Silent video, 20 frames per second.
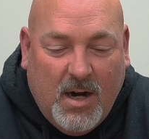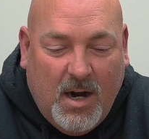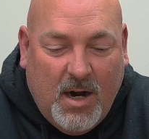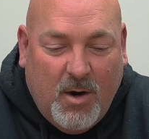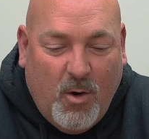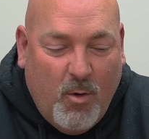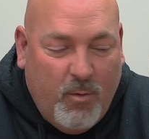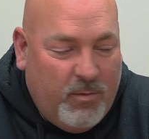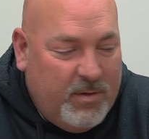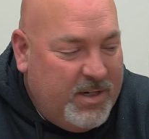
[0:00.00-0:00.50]

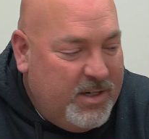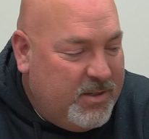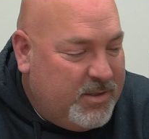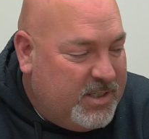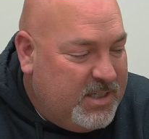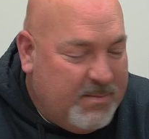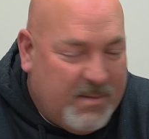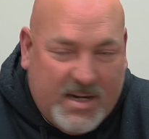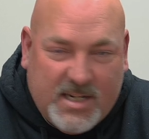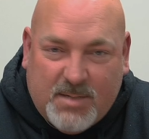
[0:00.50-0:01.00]
Hopefully you'll
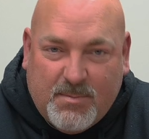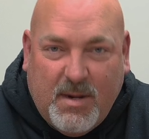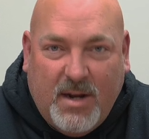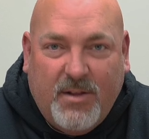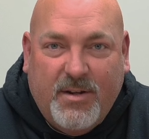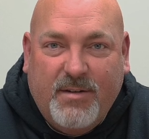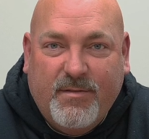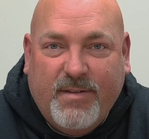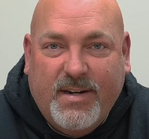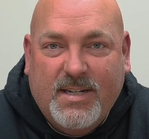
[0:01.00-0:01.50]
see my
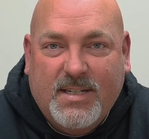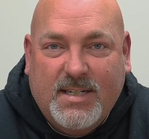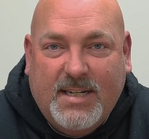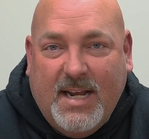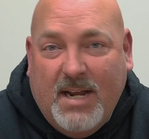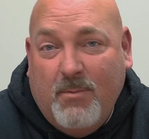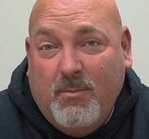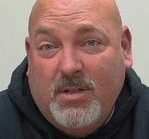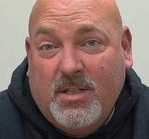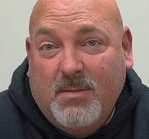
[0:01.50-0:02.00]
smiling face
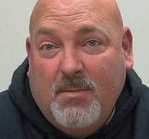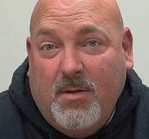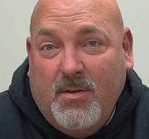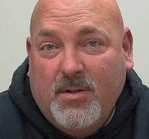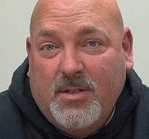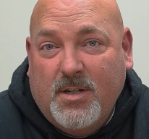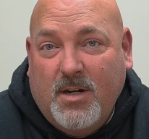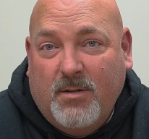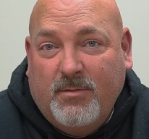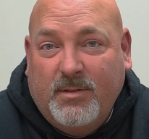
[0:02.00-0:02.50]
again with some
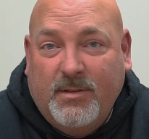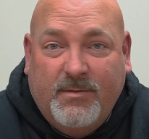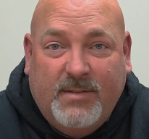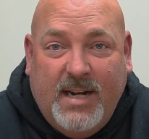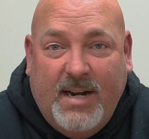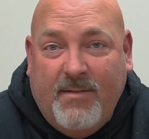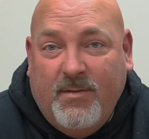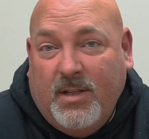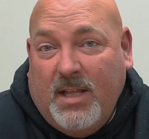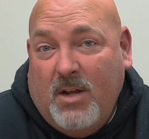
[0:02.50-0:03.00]
other stuff if
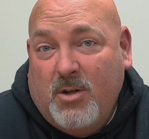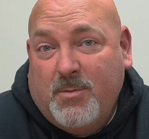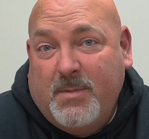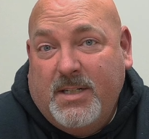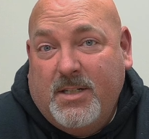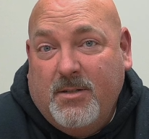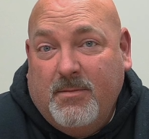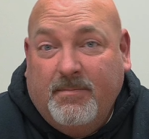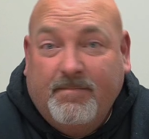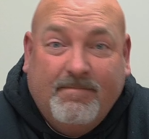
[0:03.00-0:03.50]
Dave allows me
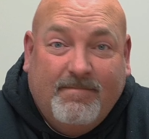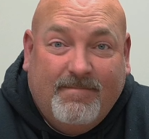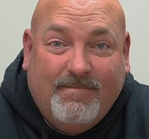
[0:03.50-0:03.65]
to.